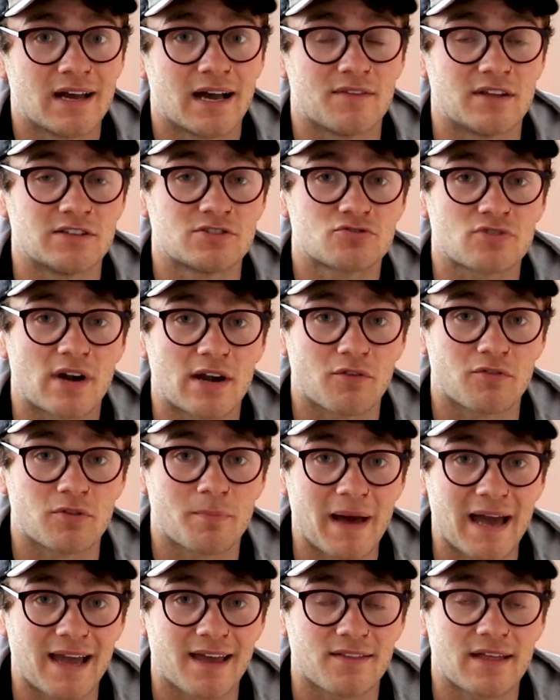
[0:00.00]
and then straight off the
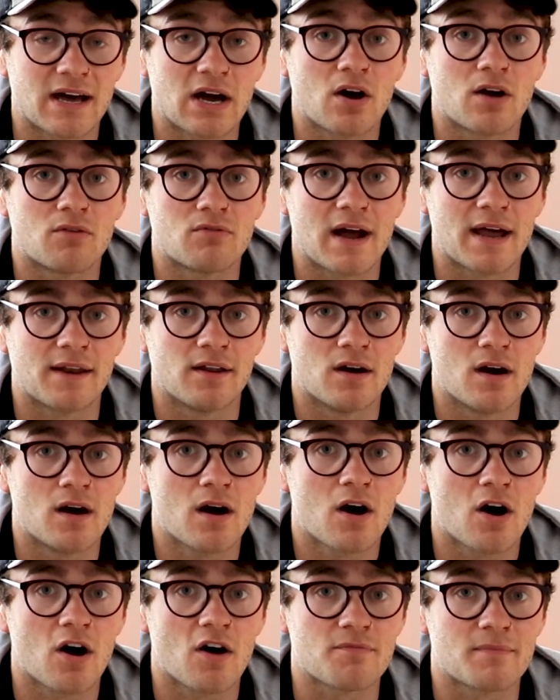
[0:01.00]
back of that I ran a
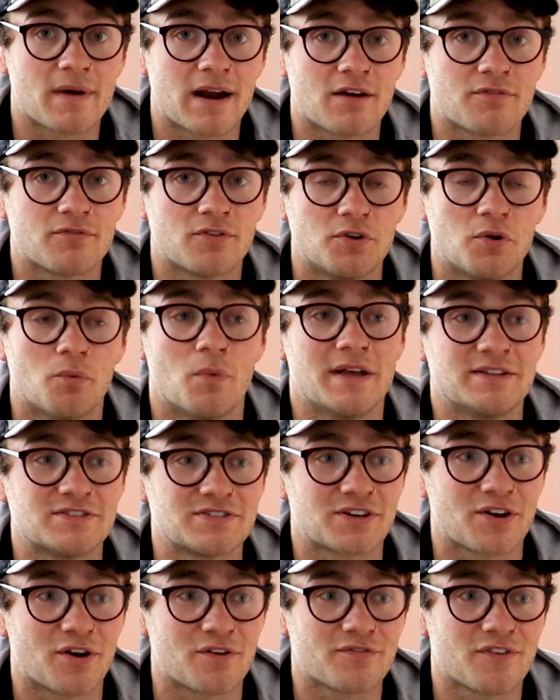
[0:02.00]
half marathon and went
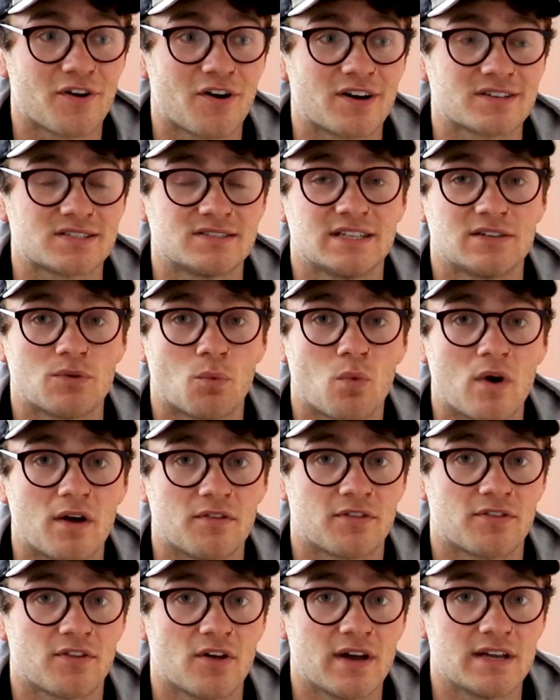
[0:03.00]
to go fast and did a
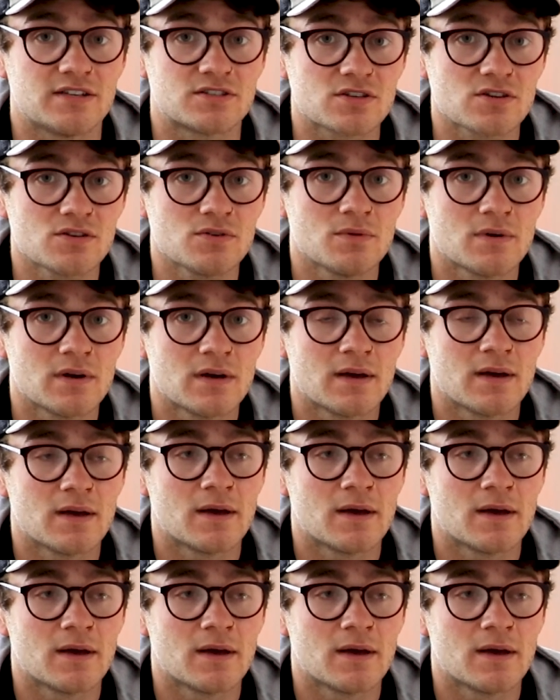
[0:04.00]
1:32.